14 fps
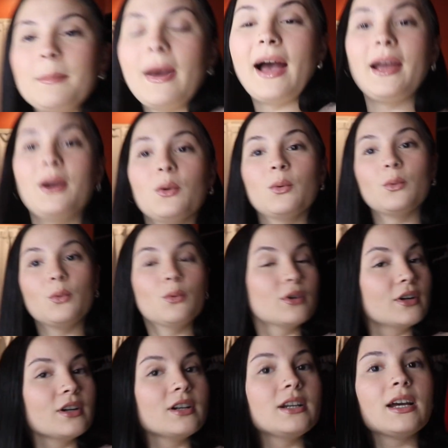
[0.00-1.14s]
I
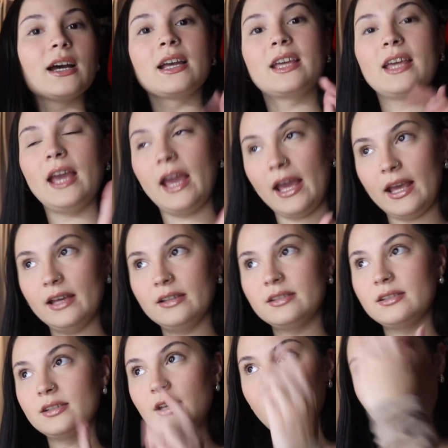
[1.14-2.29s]
ordered a
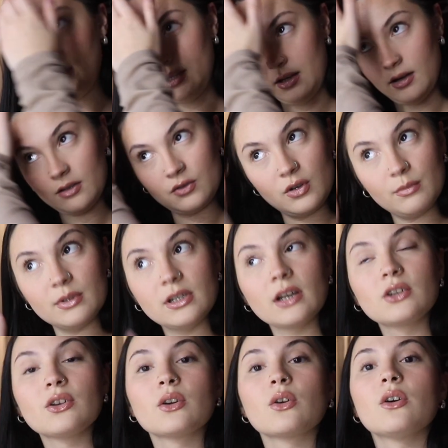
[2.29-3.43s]
case and screen
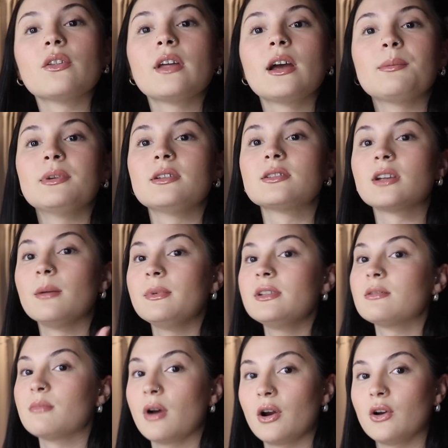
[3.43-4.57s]
protector and all that, but it's coming
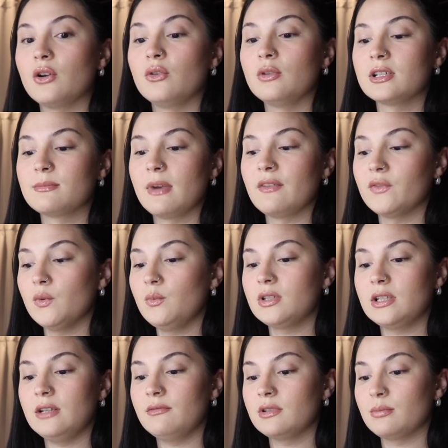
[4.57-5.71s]
tomorrow because my phone
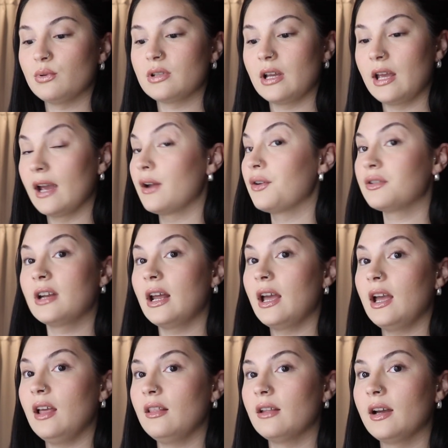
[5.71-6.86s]
wasn't even supposed to get here
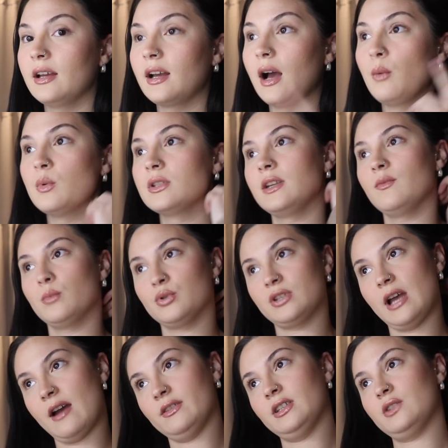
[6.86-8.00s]
today. Like, I wasn't even supposed to
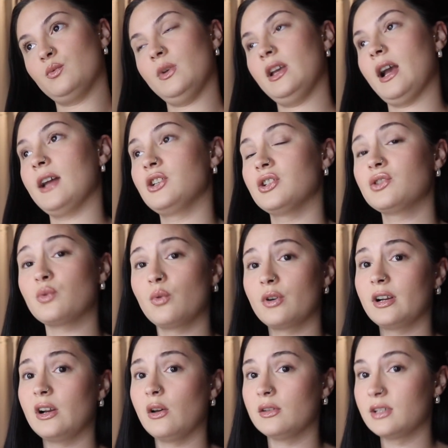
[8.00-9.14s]
have it this week. I just
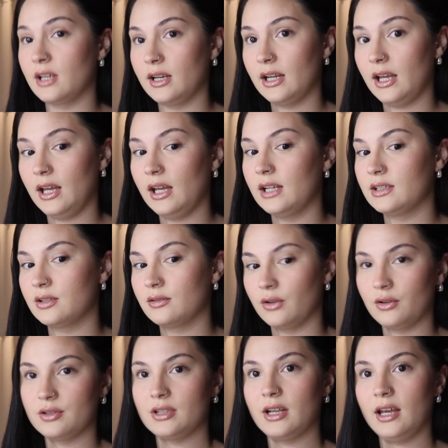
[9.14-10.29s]
ordered it on Sunday. It's
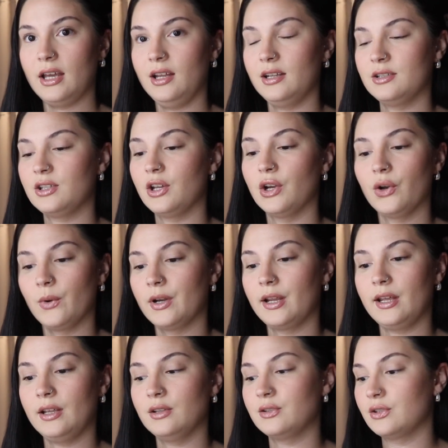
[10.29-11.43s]
Thursday and it's here
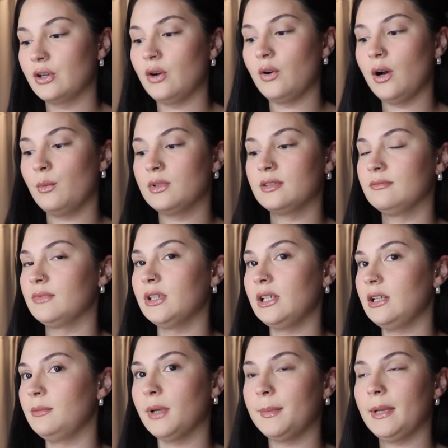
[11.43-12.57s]
already, so I wasn't
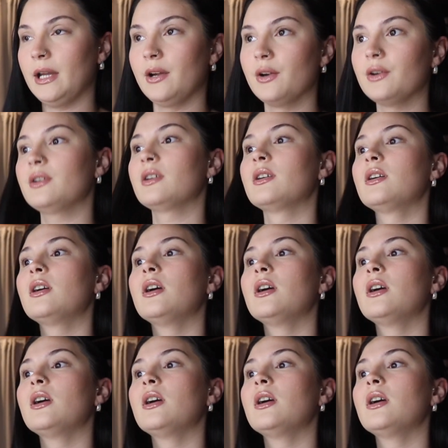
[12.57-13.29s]
really prepared.